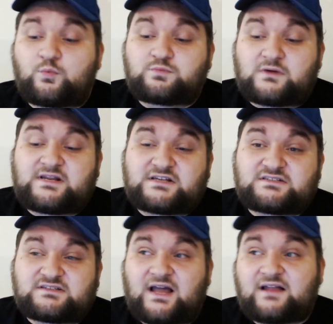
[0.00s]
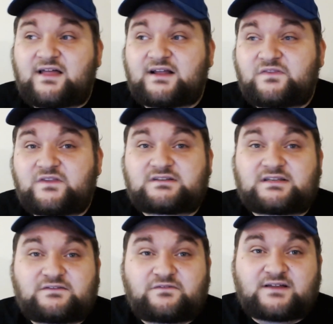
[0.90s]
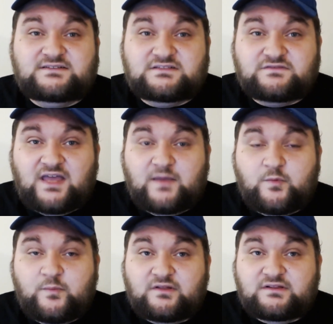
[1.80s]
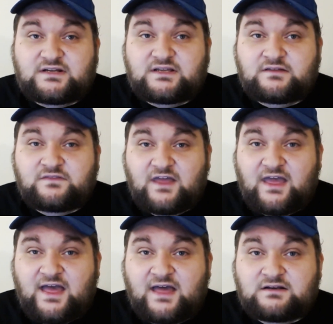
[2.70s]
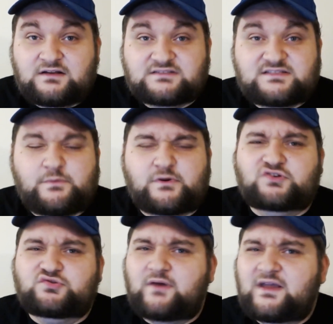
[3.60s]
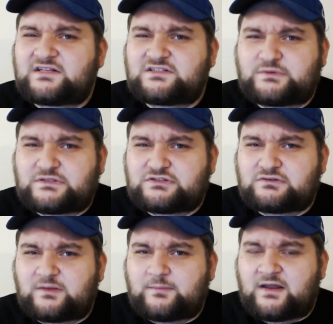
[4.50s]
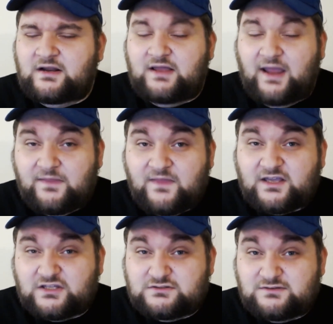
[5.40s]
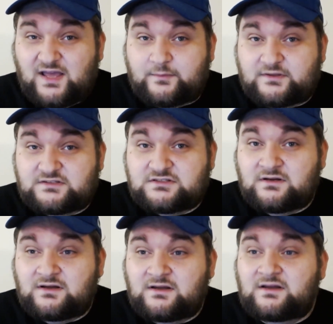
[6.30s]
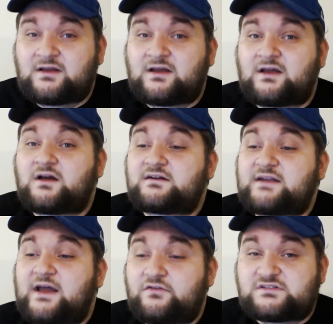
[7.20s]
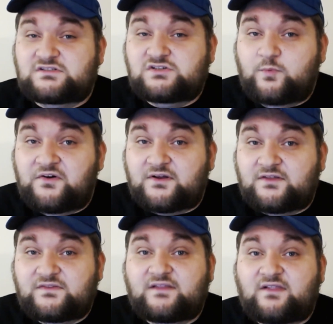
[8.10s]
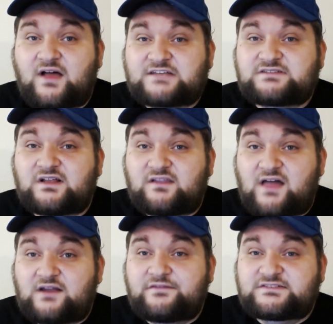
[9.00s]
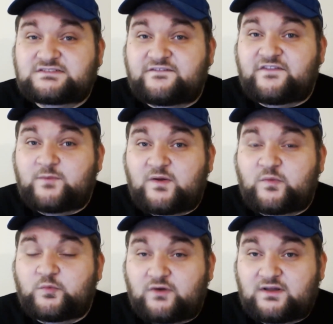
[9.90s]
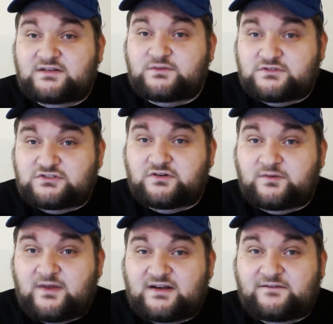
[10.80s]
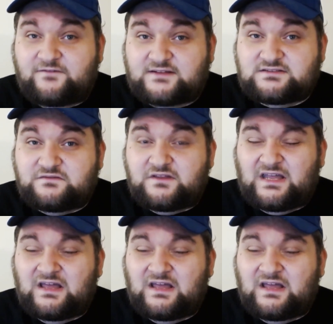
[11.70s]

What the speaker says: initially I liked the defensive capability they had because they were great into a shooting meta and they could do damage. Now in this new book, they lost a lot of the stuff that made them great into a shooting meta defensively,